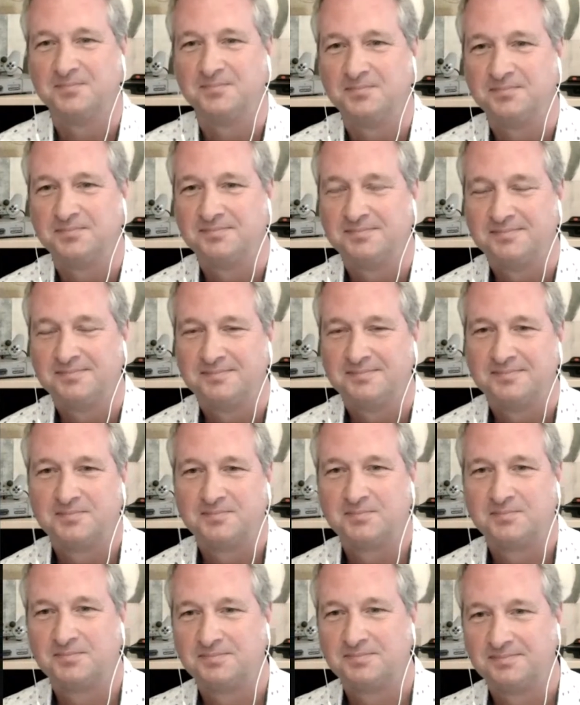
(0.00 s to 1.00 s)

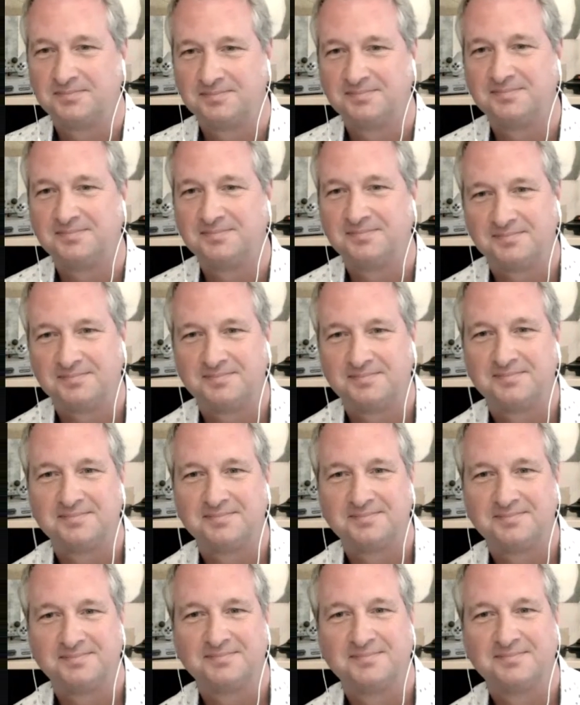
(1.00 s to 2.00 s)

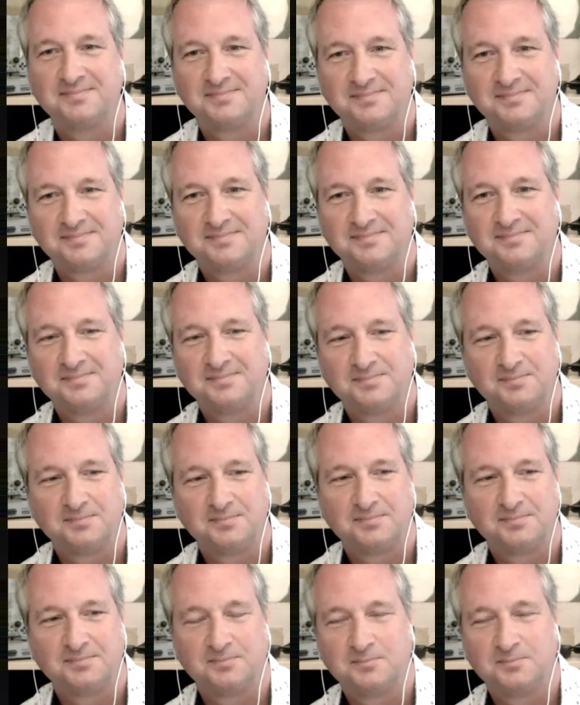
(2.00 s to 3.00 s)

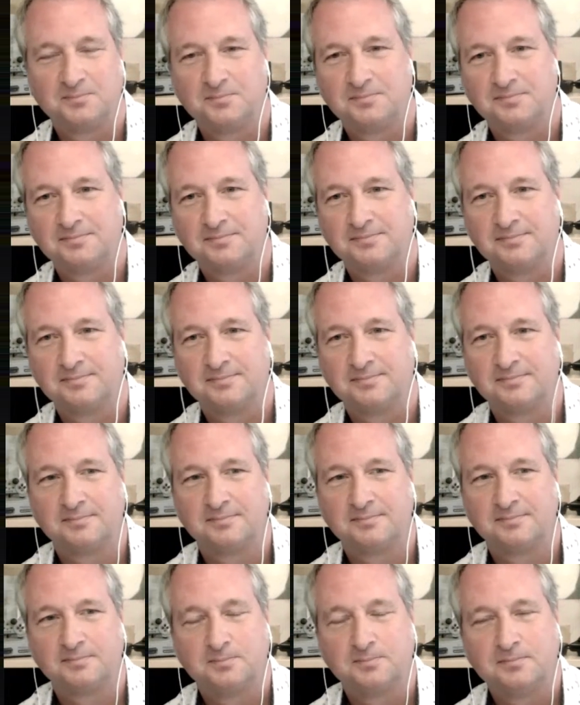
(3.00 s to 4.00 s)

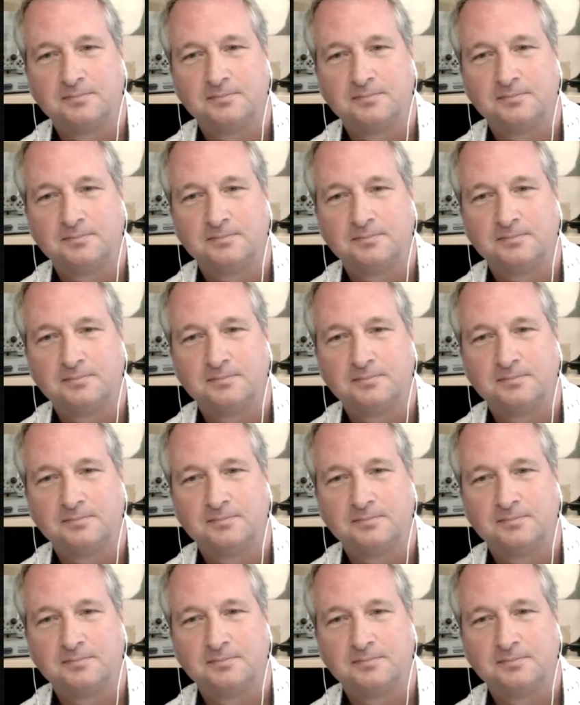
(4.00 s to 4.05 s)
[no speech]